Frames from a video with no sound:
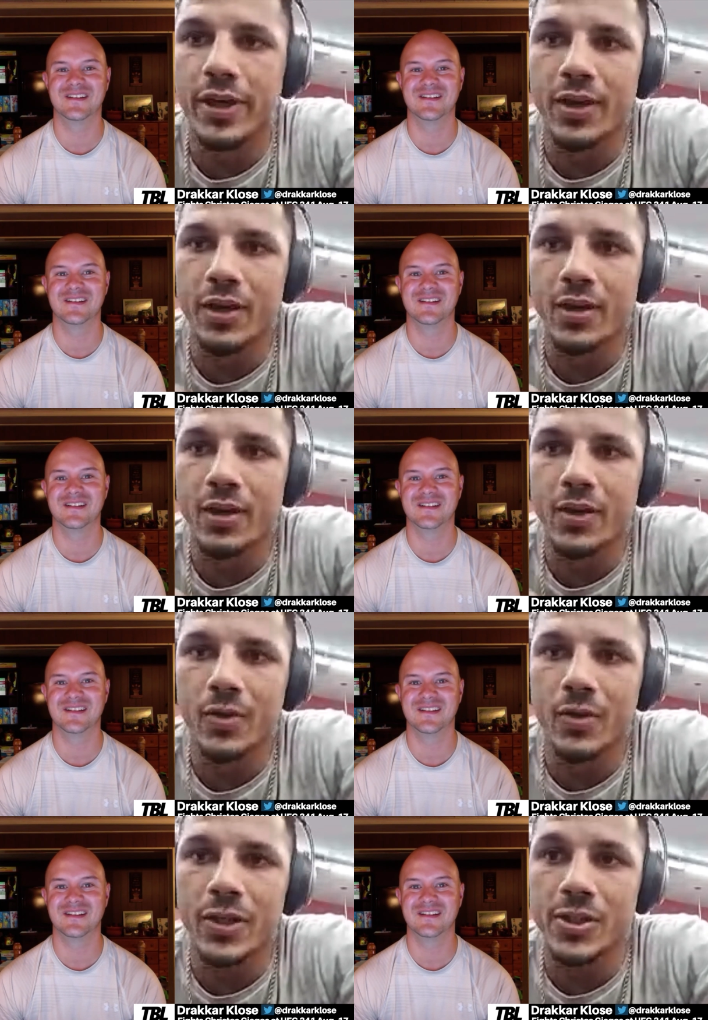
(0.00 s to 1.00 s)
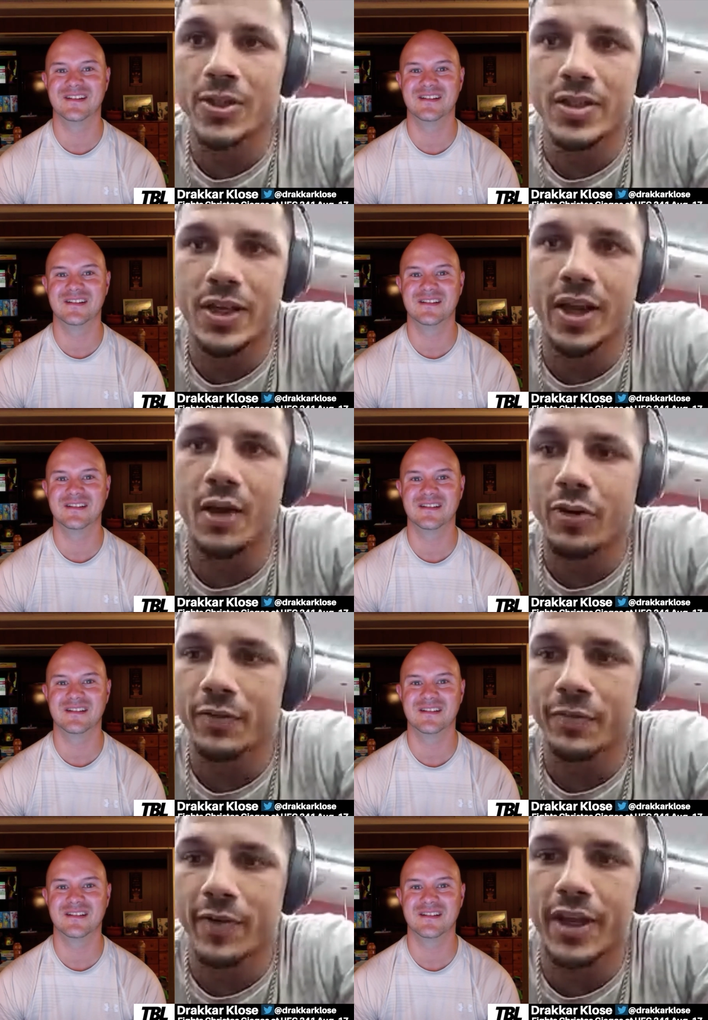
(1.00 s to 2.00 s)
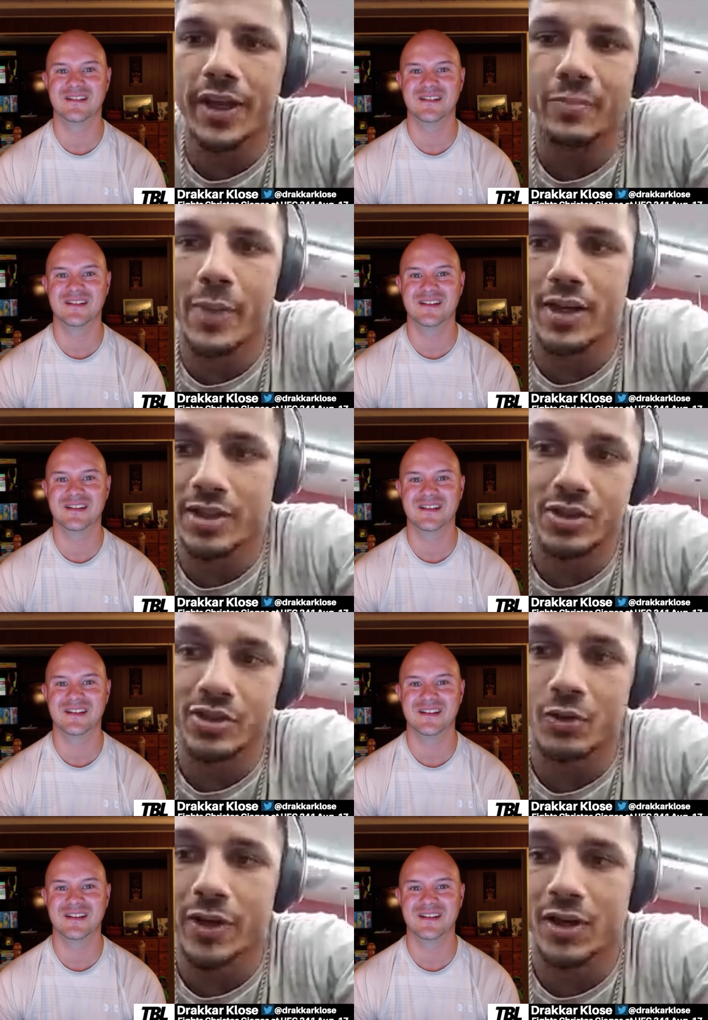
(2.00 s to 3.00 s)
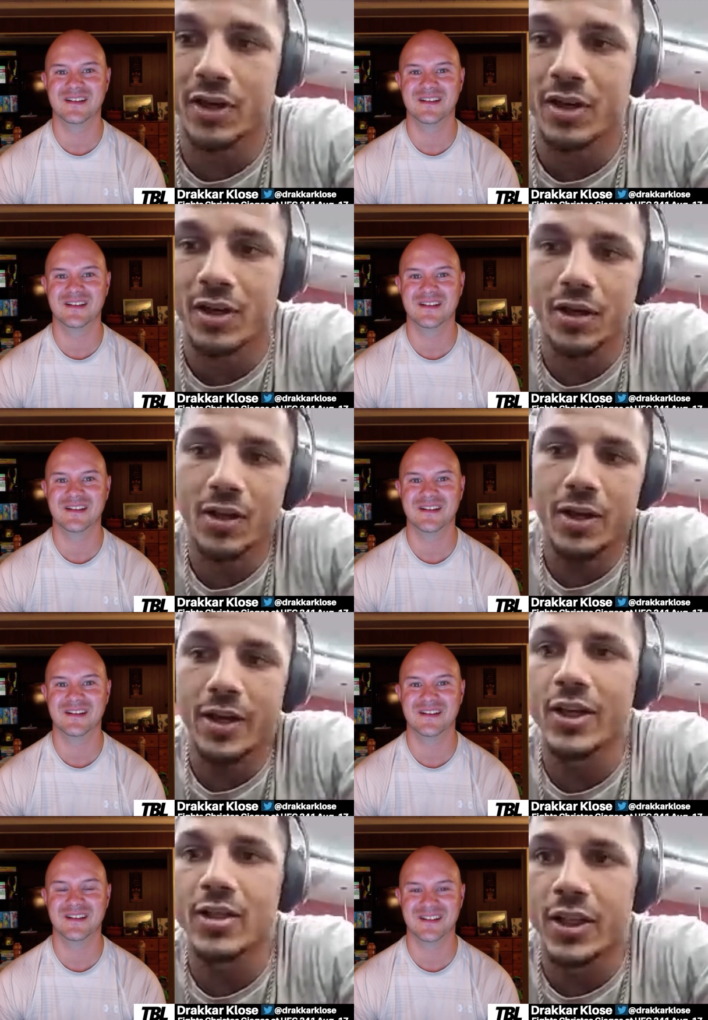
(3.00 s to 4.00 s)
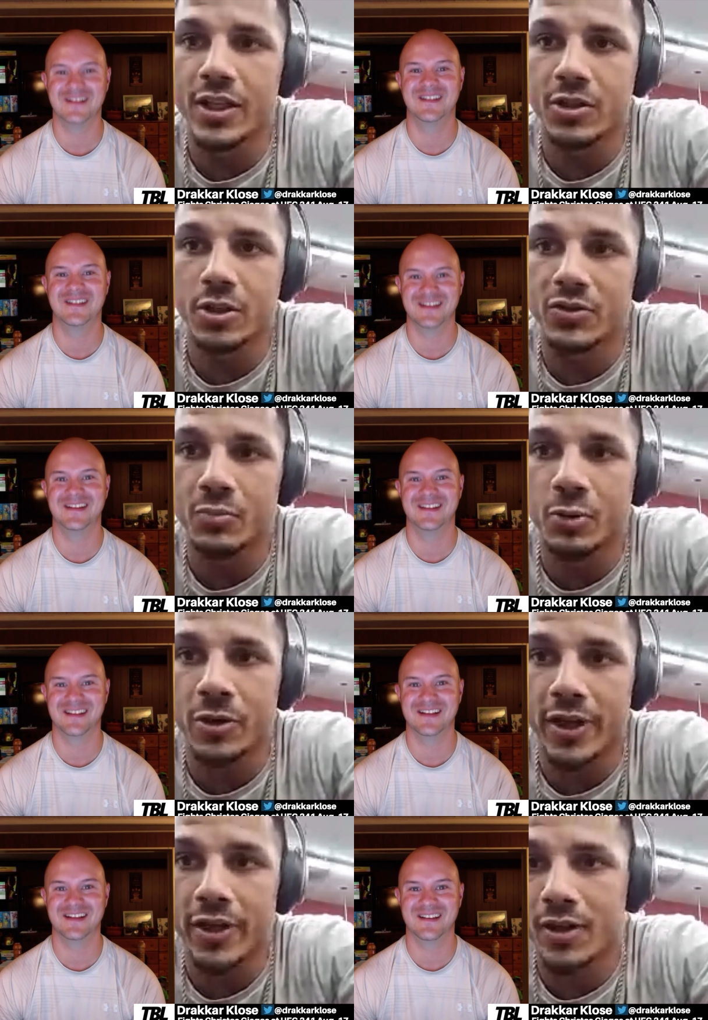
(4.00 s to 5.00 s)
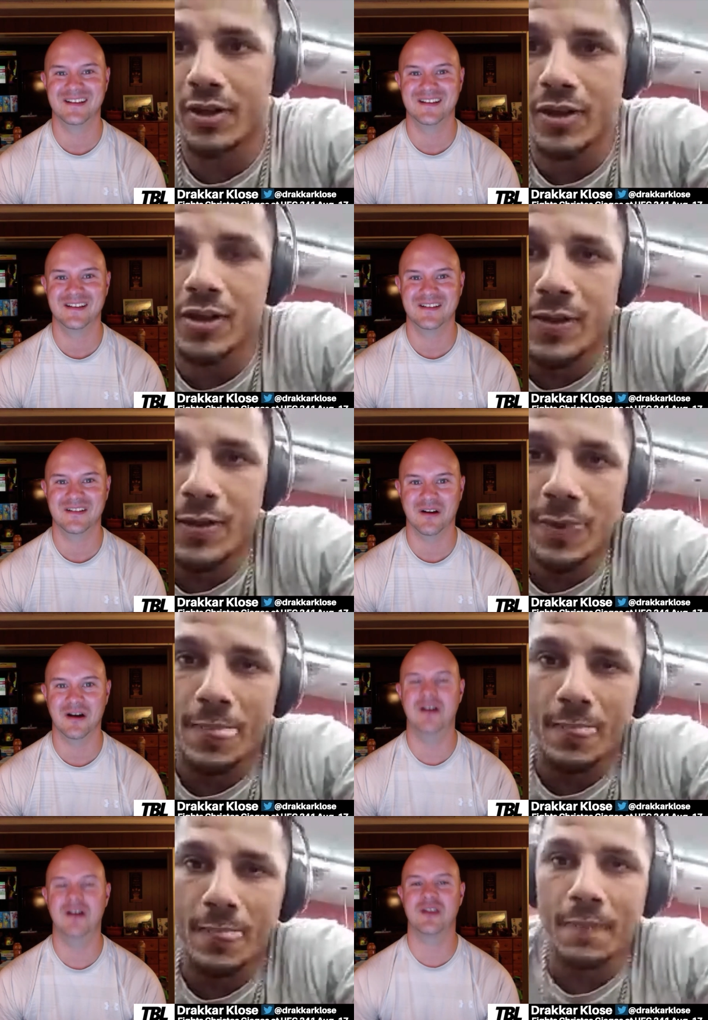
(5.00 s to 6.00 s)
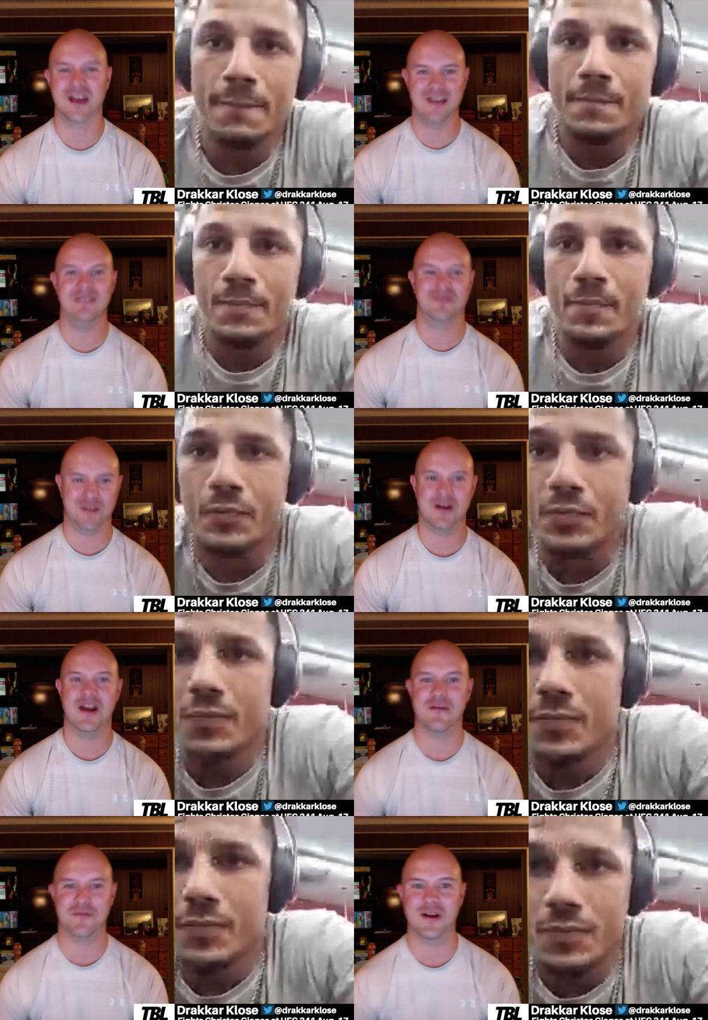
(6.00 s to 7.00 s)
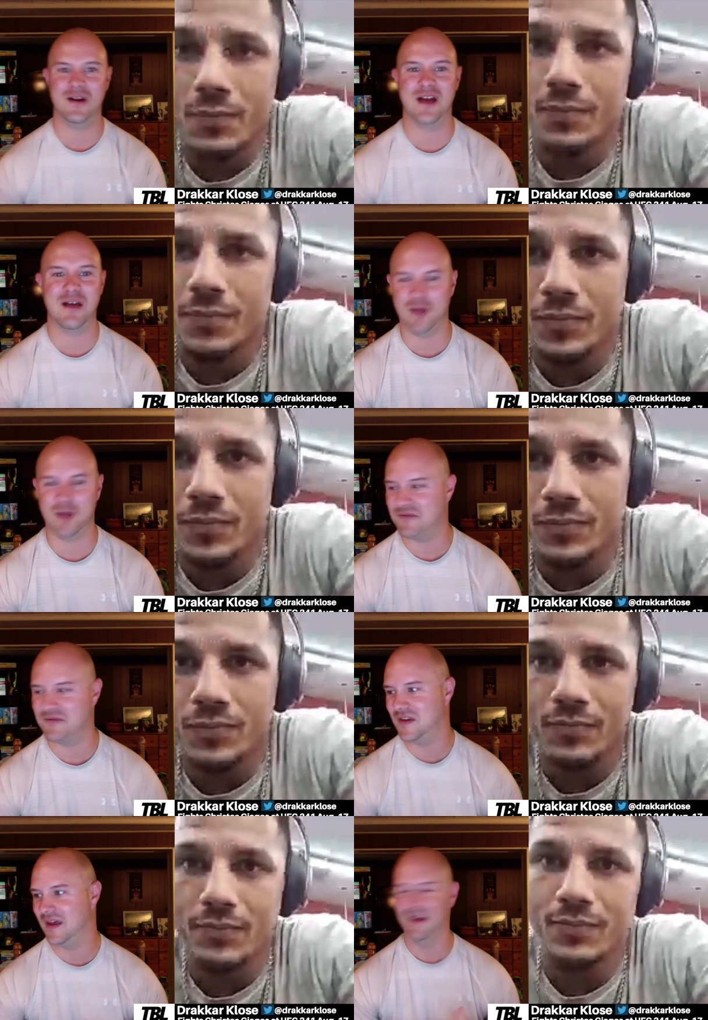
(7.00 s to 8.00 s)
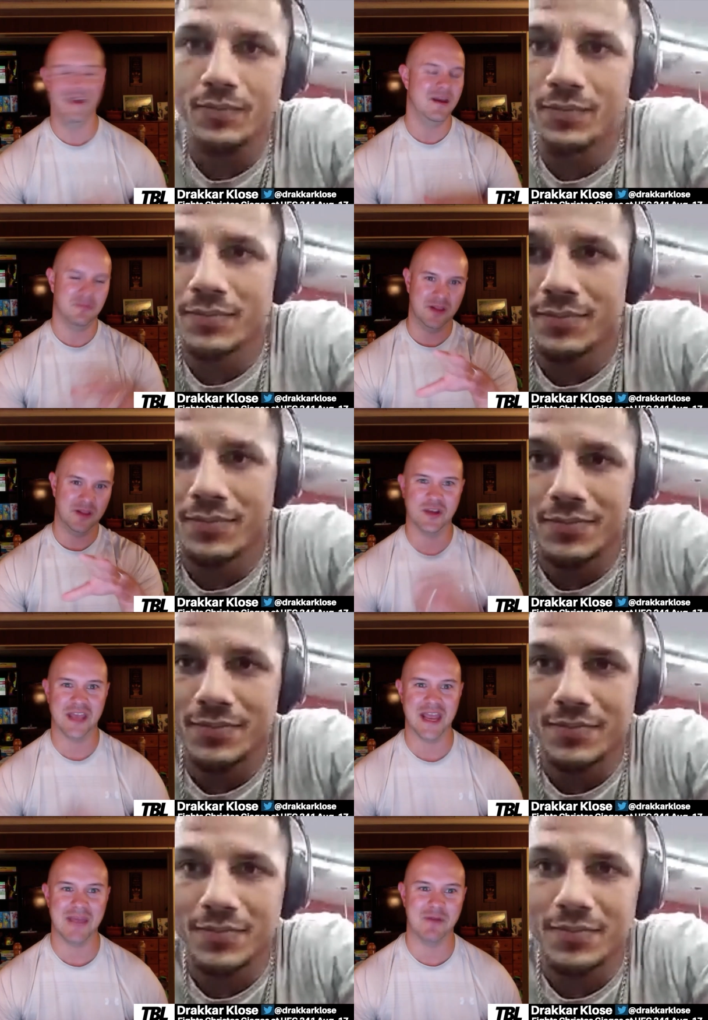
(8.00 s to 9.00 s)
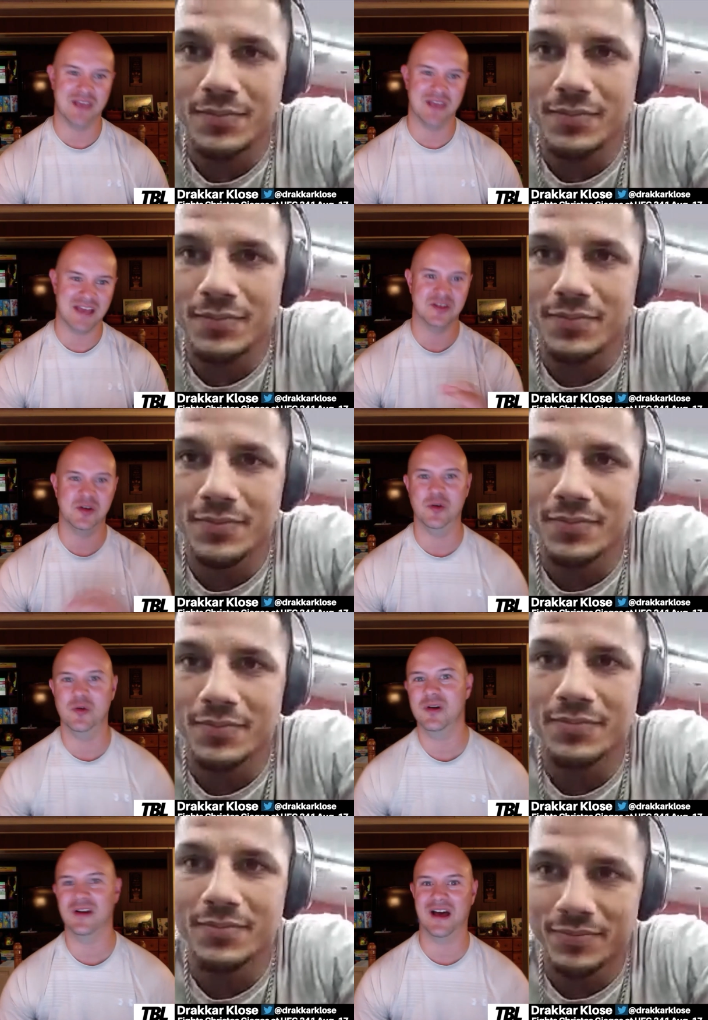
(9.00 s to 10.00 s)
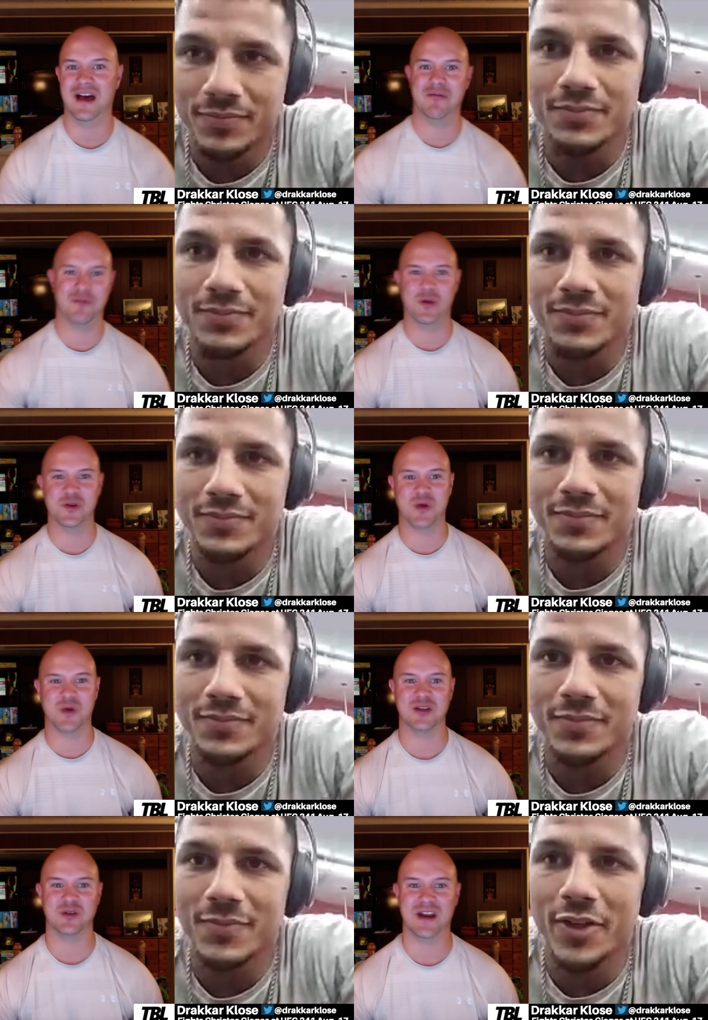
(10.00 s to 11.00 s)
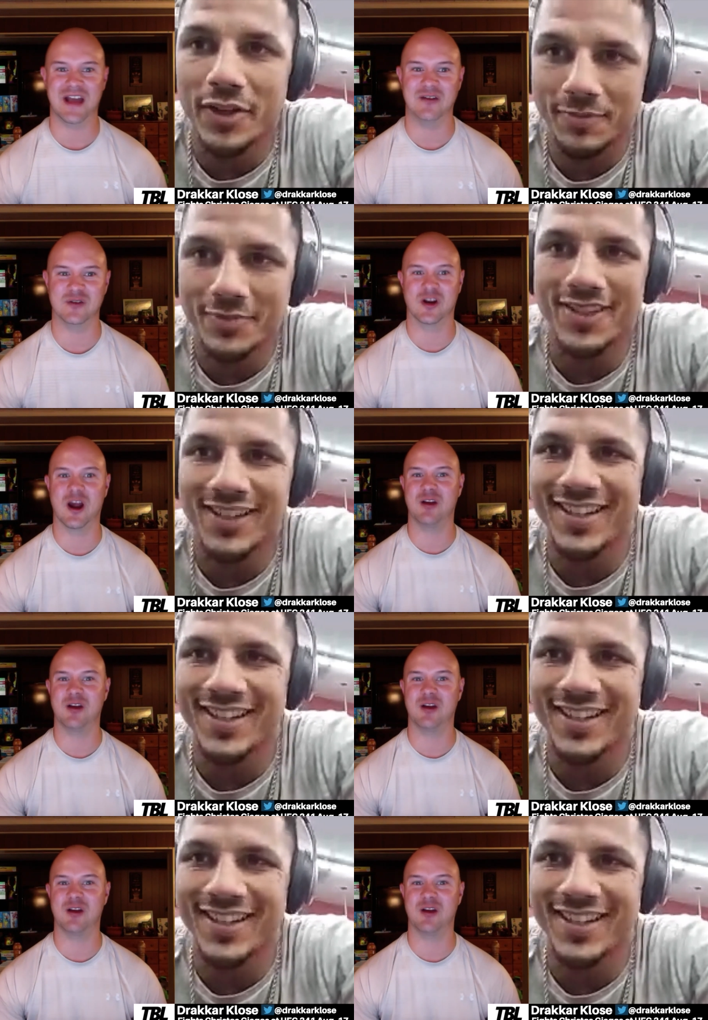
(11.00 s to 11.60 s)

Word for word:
Speaker 1: but let's just say I want to fight in Madison Square, and it's an East Coast boy.
Speaker 2: Okay, fair enough, fair enough. We'll have to play a little game of guess who uh, for those watching right now. Yeah. Drakkar